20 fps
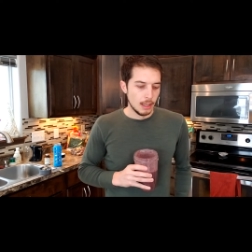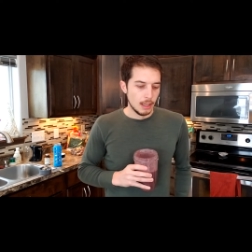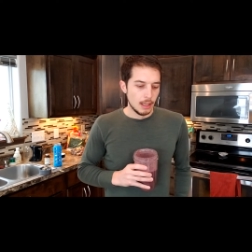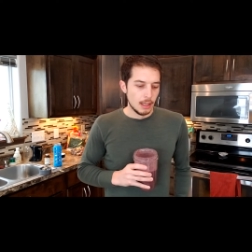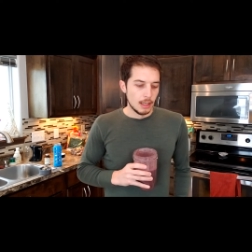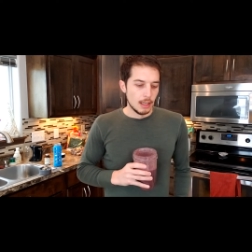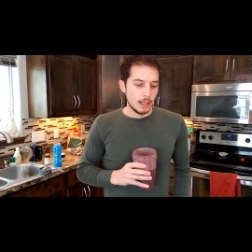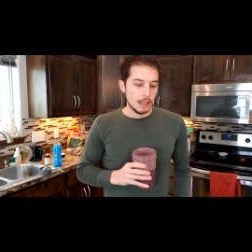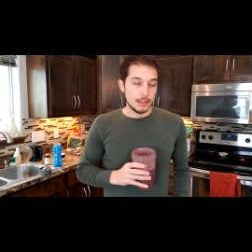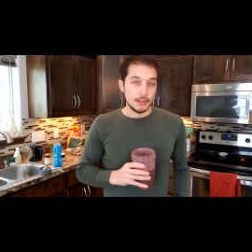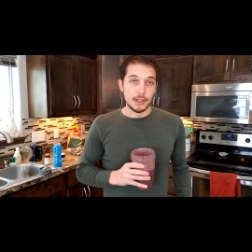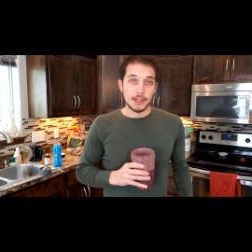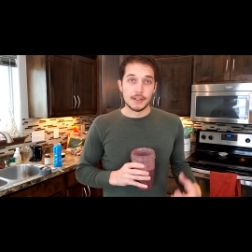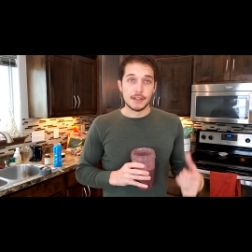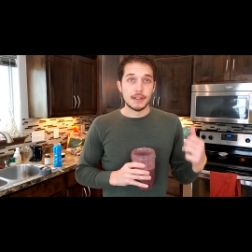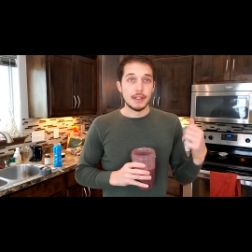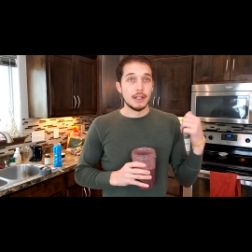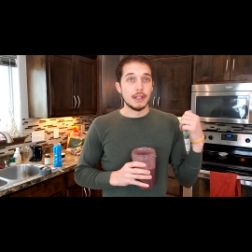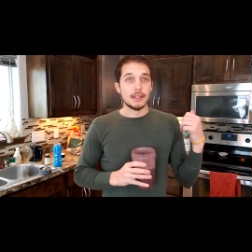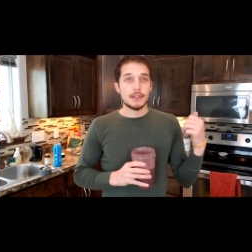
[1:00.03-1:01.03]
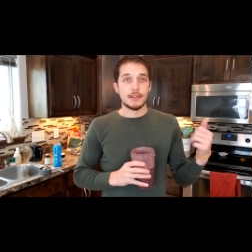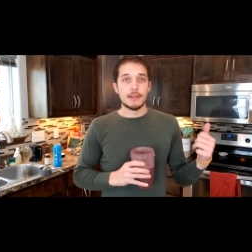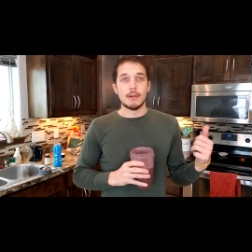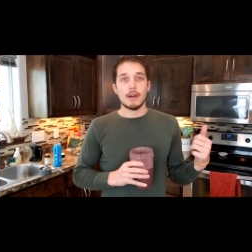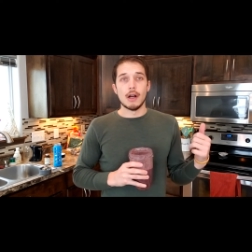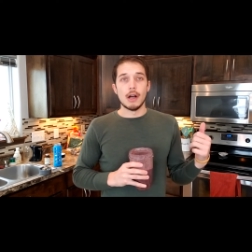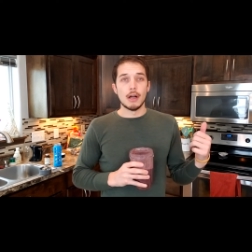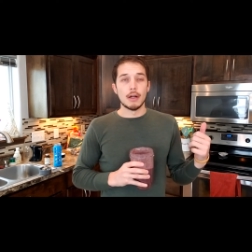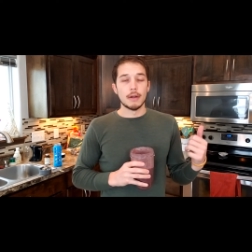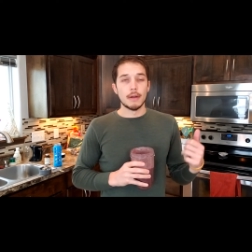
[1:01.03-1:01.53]
Just did a
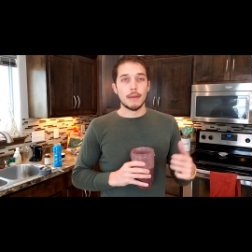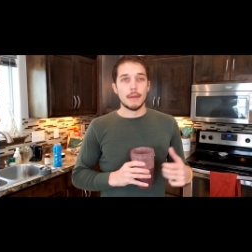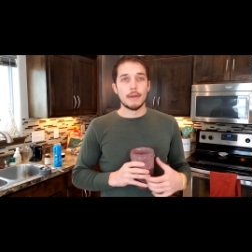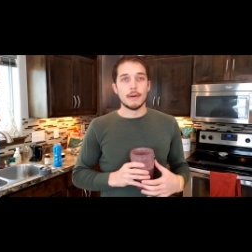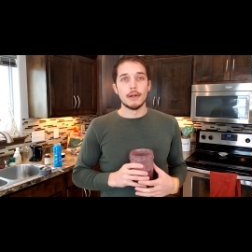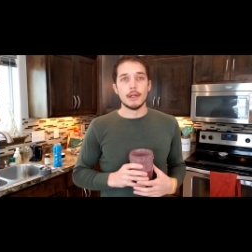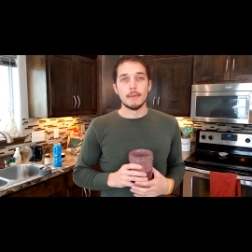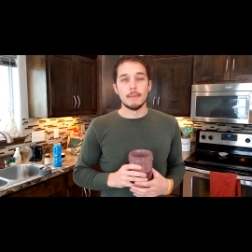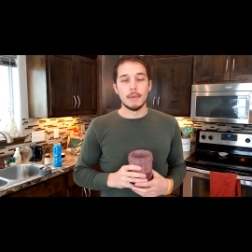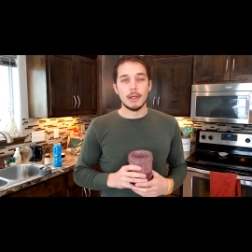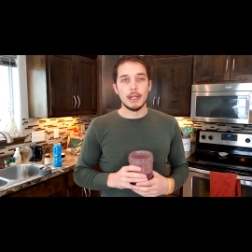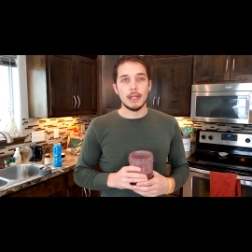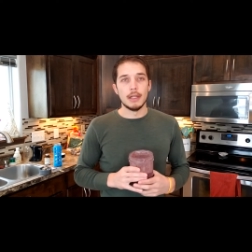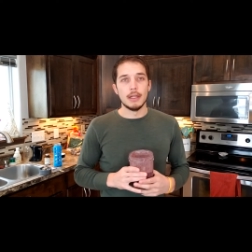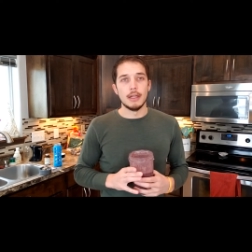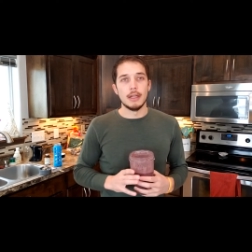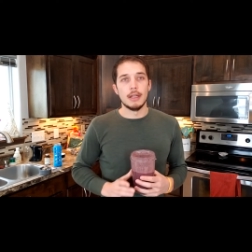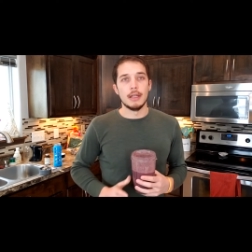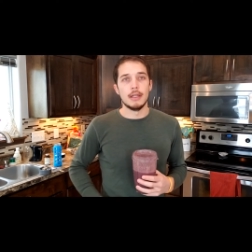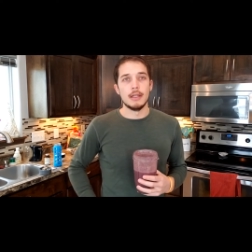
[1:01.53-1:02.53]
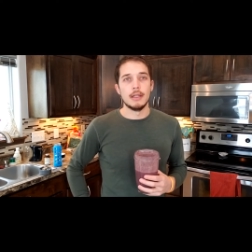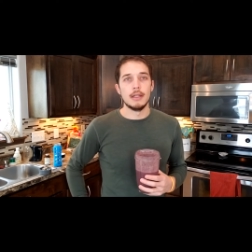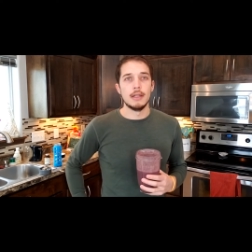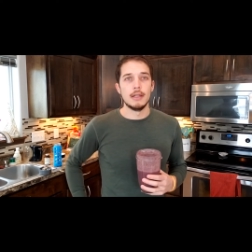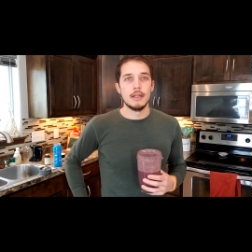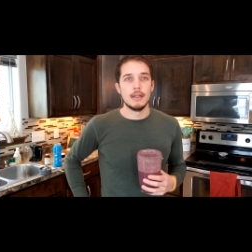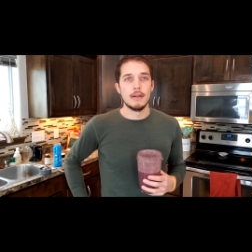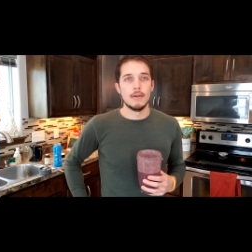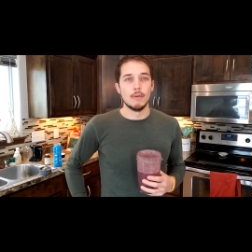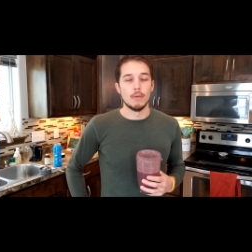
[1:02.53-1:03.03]
strong 30-minute
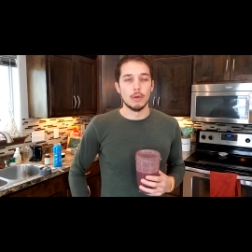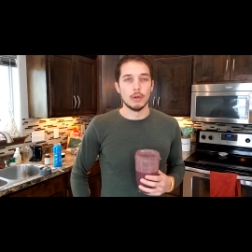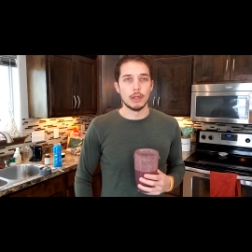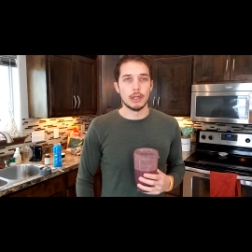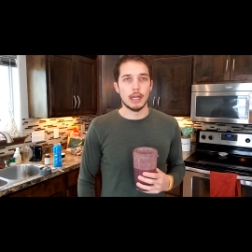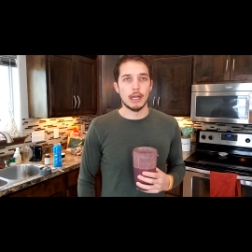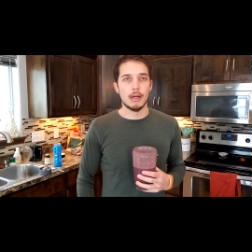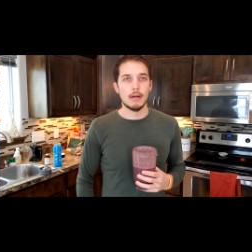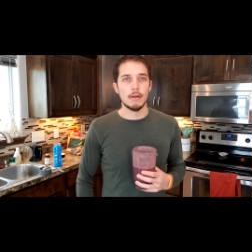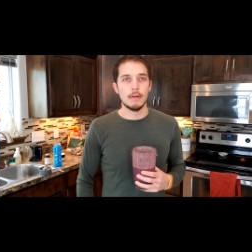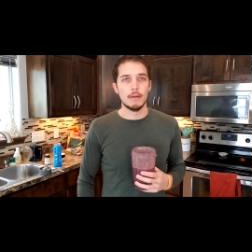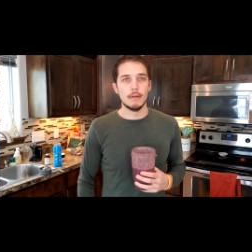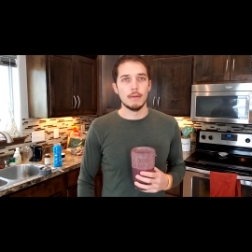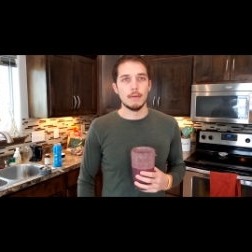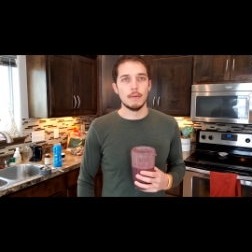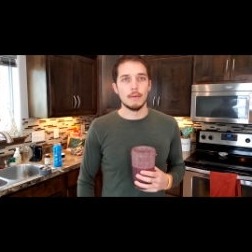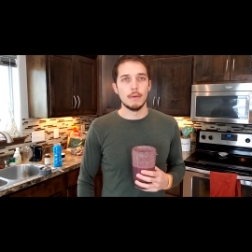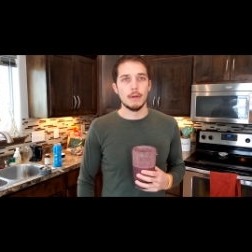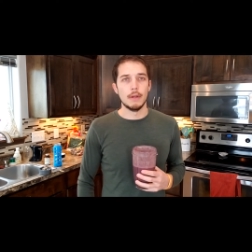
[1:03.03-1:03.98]
workout with